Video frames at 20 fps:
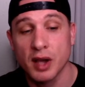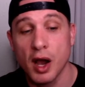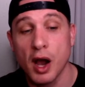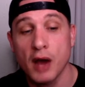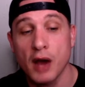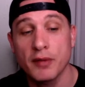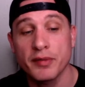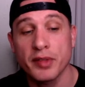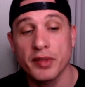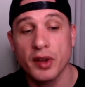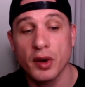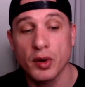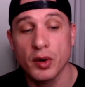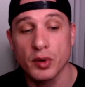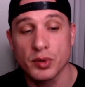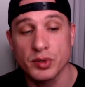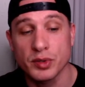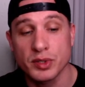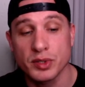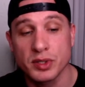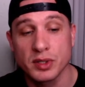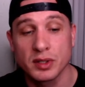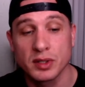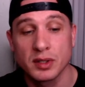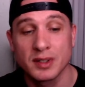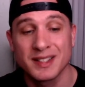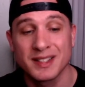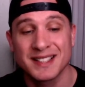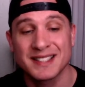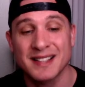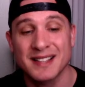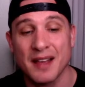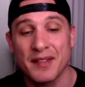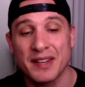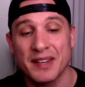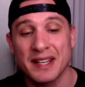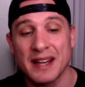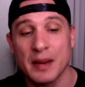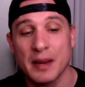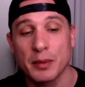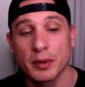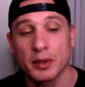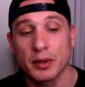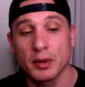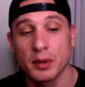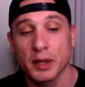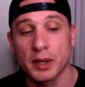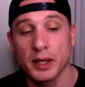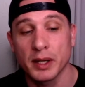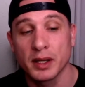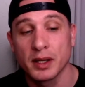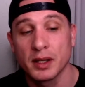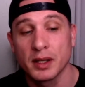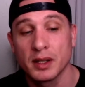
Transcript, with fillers: Of those, seventy-eight were in Hawaii.